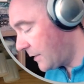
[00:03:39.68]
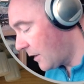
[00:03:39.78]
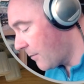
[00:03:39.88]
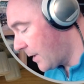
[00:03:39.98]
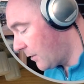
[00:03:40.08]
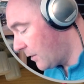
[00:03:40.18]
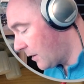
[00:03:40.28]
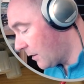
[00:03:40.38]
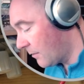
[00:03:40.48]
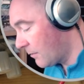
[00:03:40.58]
thing about
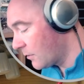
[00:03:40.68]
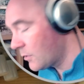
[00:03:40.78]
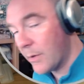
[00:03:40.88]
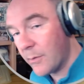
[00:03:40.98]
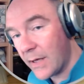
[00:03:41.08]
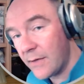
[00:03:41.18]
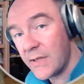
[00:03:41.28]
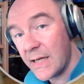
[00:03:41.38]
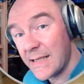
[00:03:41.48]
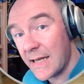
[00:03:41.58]
the twin waves
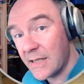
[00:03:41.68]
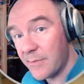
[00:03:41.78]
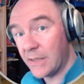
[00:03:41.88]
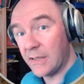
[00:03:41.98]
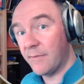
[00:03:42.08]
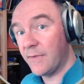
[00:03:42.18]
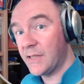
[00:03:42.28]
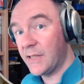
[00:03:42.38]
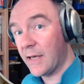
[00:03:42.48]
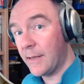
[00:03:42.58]
is it has a built-in
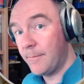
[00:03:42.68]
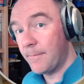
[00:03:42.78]
VCA.